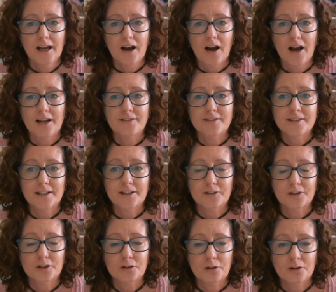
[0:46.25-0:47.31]
I have set
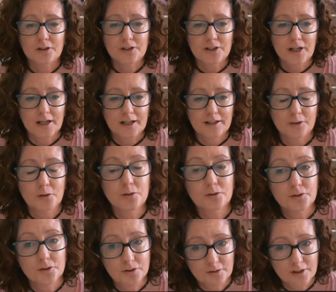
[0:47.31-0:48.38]
the Hooked
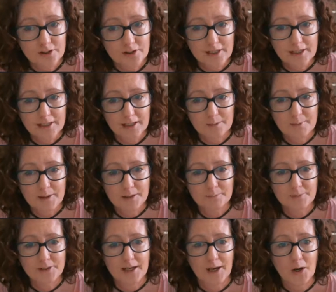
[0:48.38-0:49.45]
on Crochet Club up
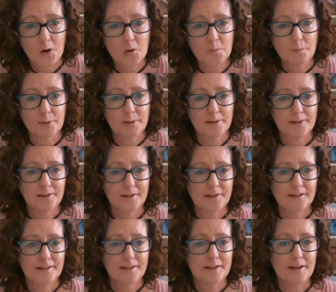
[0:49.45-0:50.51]
to help
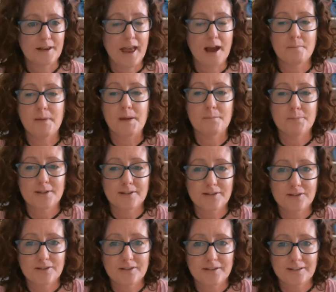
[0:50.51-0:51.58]
our
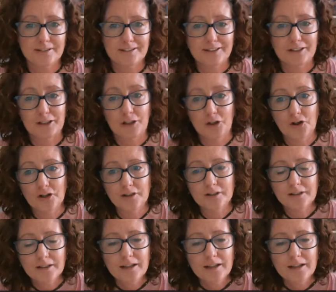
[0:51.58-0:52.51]
members learn